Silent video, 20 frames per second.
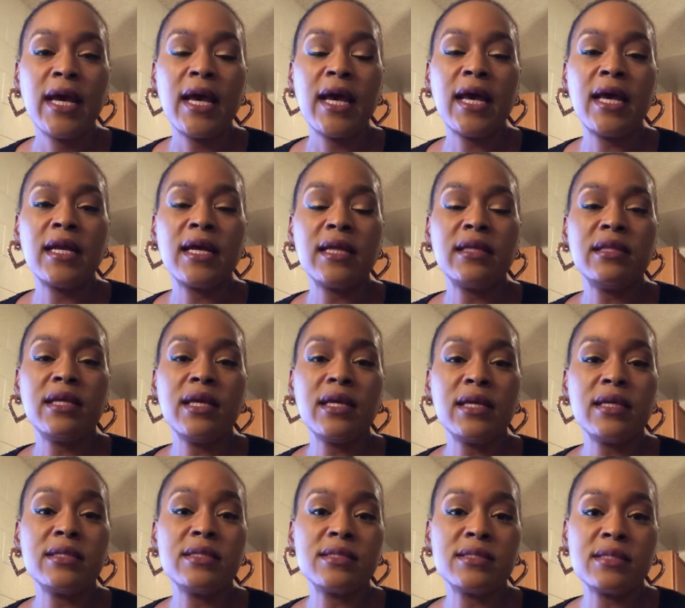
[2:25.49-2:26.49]
And I think
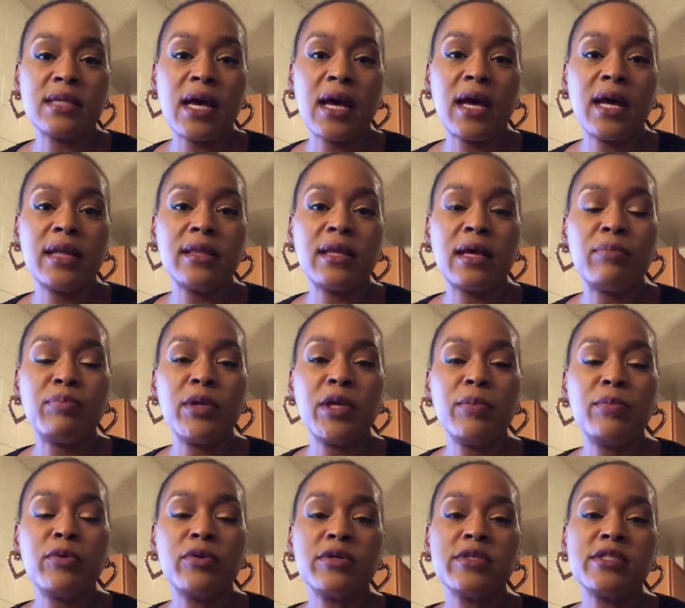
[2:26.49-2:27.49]
it's sad that
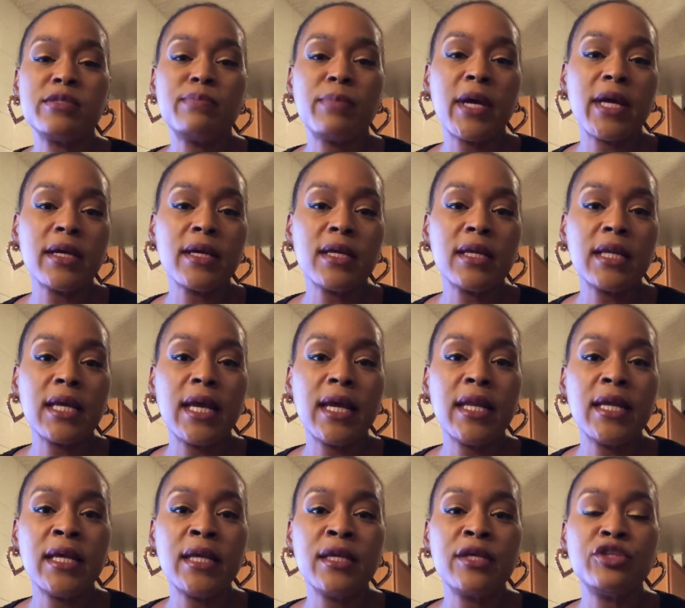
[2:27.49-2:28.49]
people are
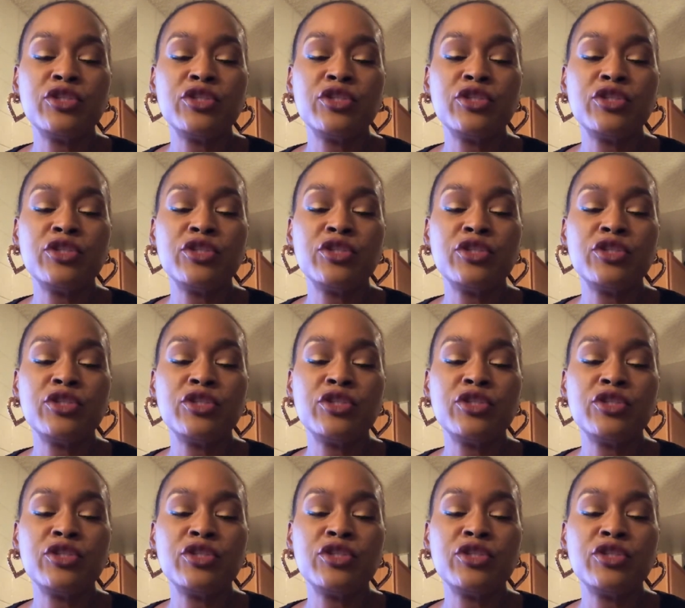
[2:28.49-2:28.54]
speculating